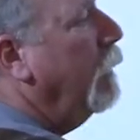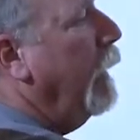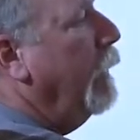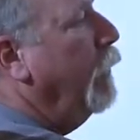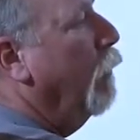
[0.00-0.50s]

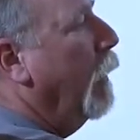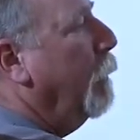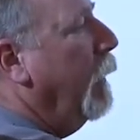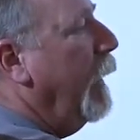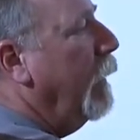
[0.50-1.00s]
and you
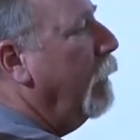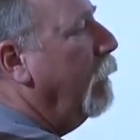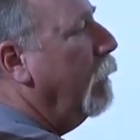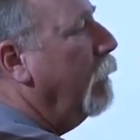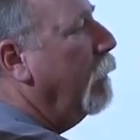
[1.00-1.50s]
want to plant
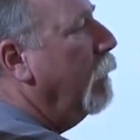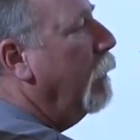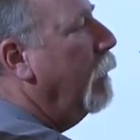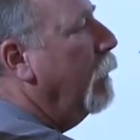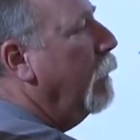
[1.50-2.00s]

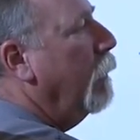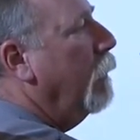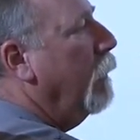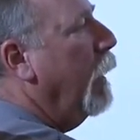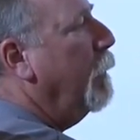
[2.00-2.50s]

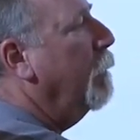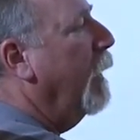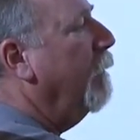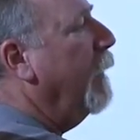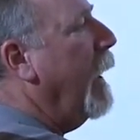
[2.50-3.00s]
up
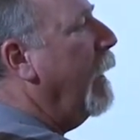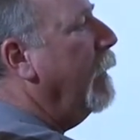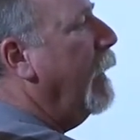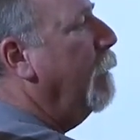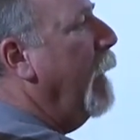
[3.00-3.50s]
above
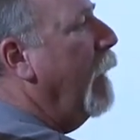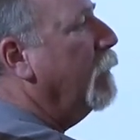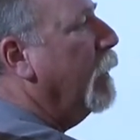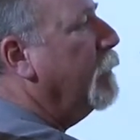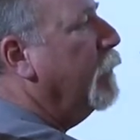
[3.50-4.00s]
that and
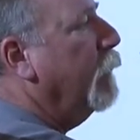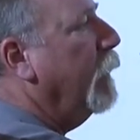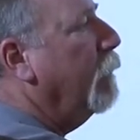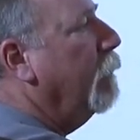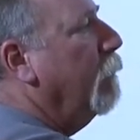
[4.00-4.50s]
mound up to
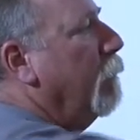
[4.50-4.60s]
it.